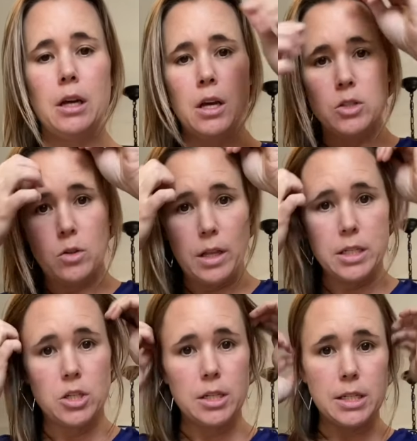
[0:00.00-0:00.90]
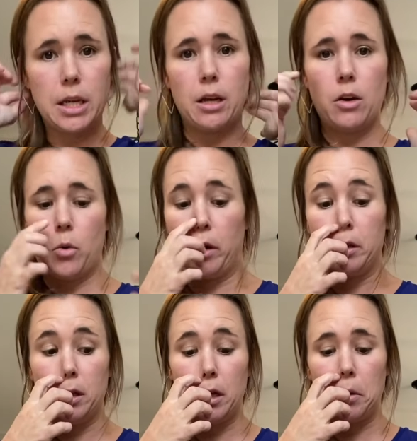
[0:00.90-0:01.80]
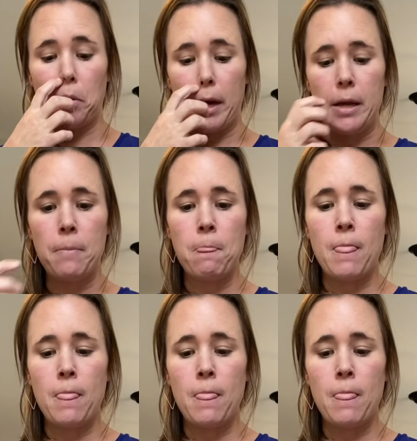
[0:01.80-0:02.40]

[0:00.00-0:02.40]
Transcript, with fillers: So let's just take a quick look, right?